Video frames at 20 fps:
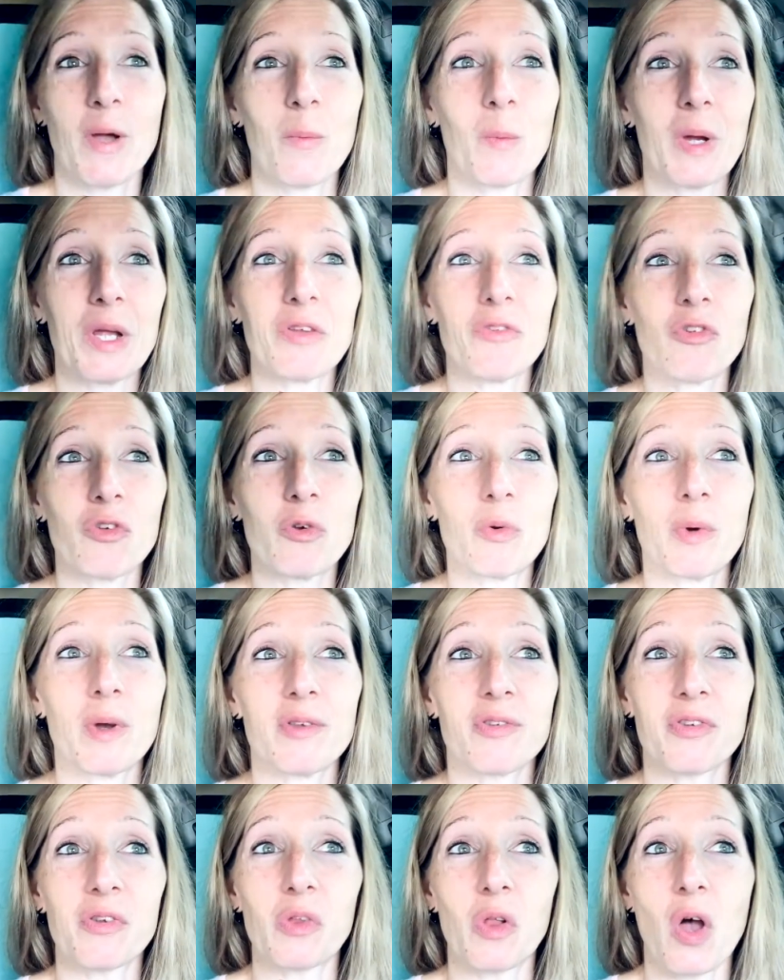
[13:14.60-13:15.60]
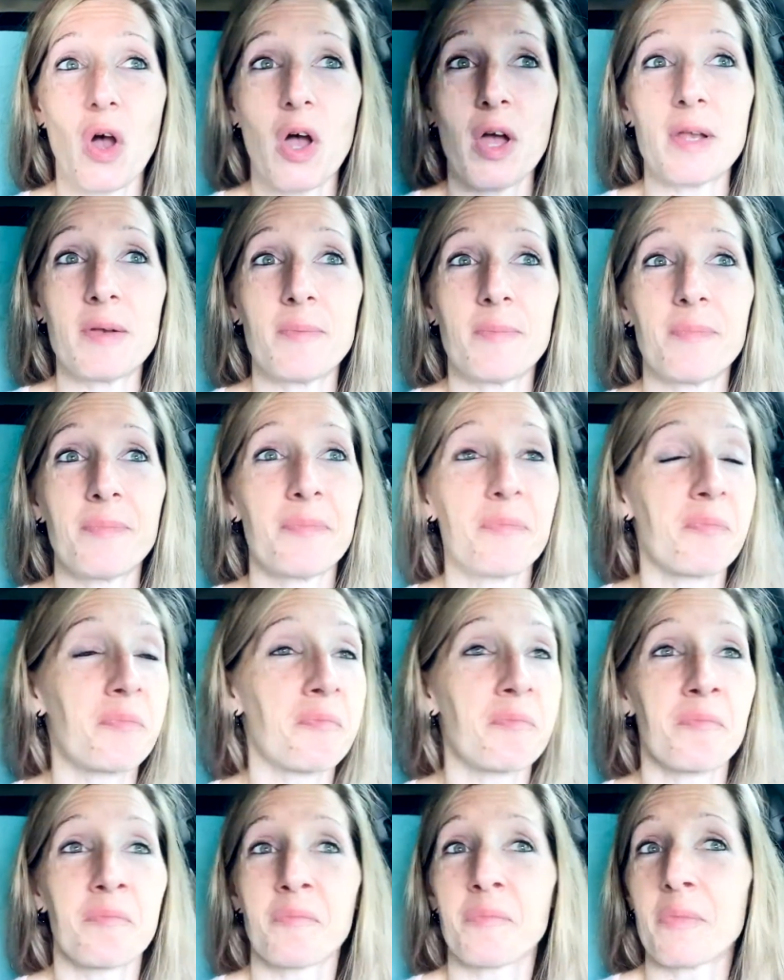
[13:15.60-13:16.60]
went to a
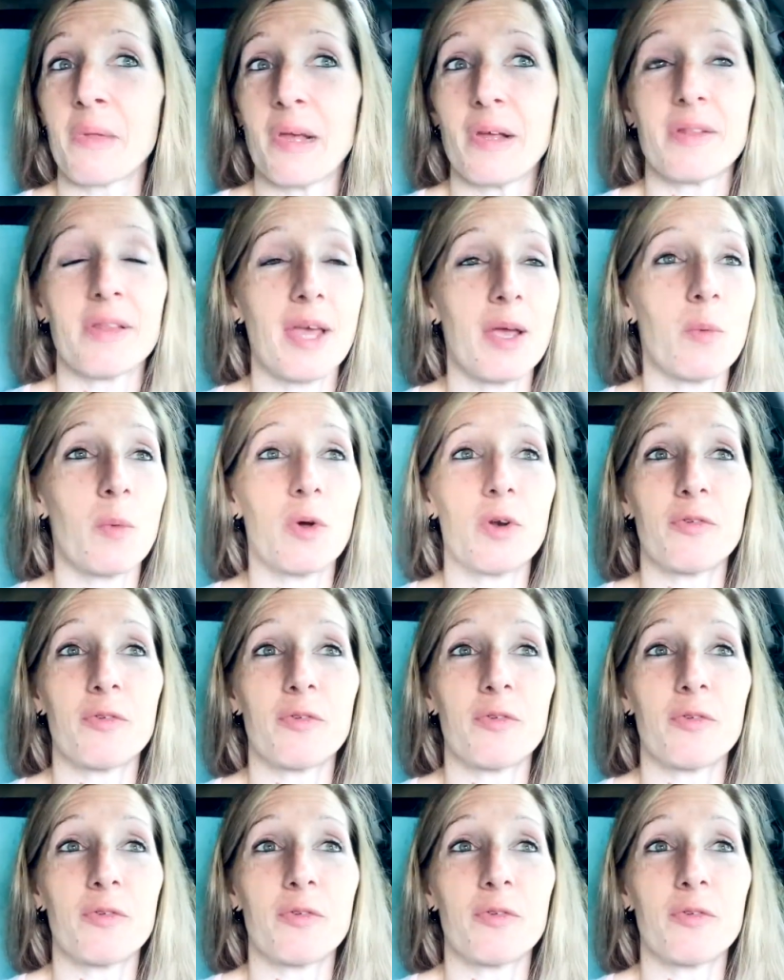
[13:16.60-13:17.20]
salon, they would